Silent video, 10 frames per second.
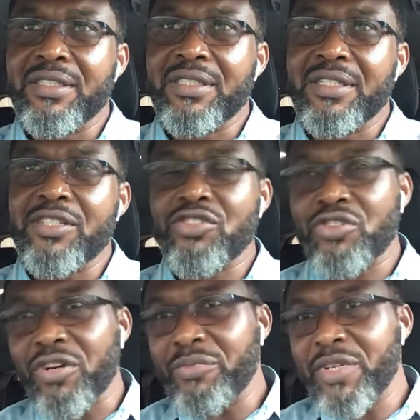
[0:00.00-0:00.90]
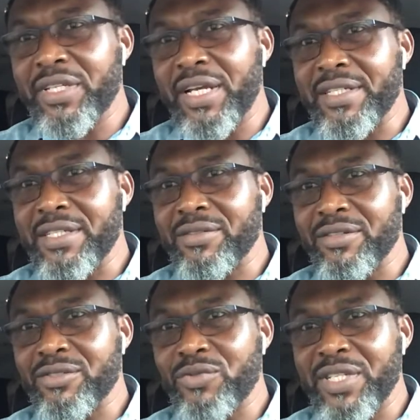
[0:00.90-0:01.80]
It struck me that this
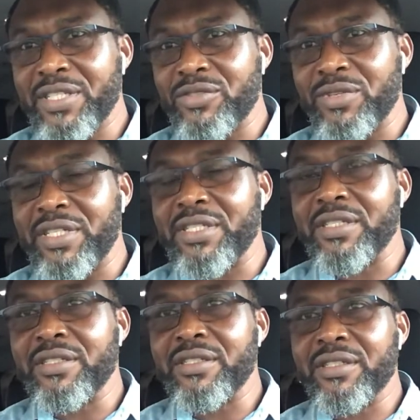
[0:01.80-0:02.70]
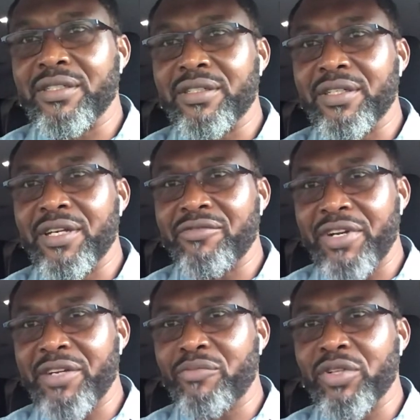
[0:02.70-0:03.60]
was 2020, a very
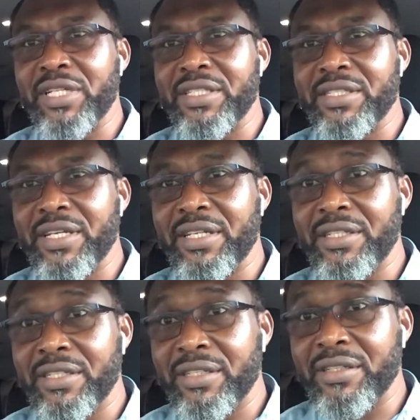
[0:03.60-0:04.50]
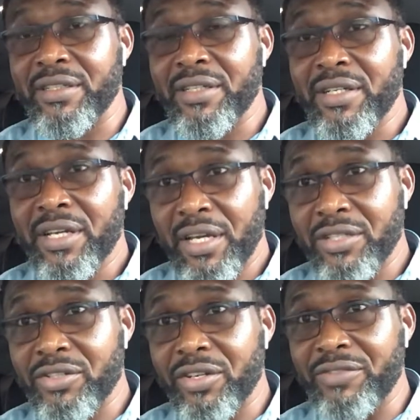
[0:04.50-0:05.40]
important year in the
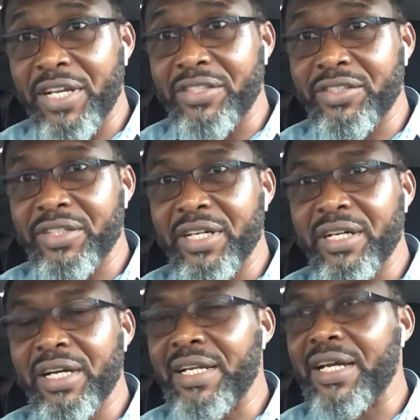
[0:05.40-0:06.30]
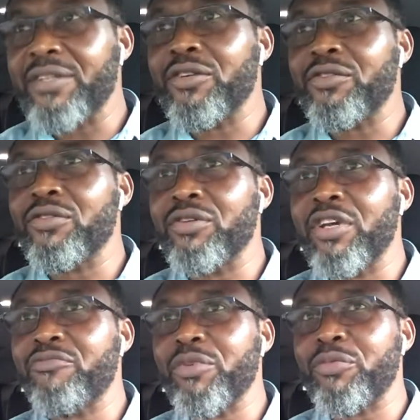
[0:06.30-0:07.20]
history of Nigeria. And I don't know
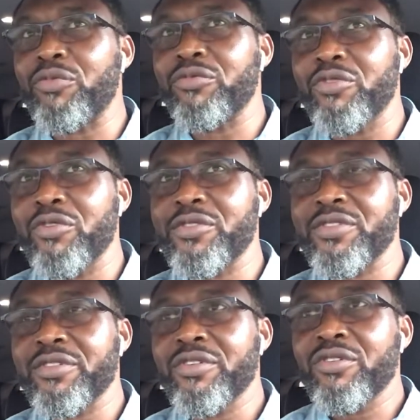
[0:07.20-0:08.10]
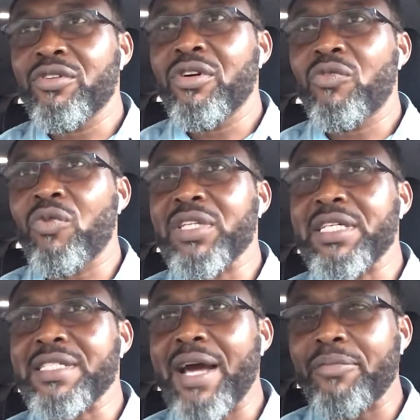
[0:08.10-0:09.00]
if people note what
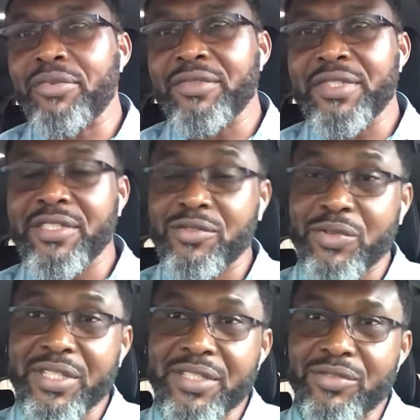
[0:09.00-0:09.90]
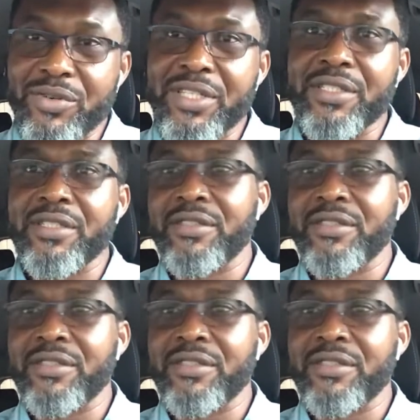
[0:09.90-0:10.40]
has happened in 2020.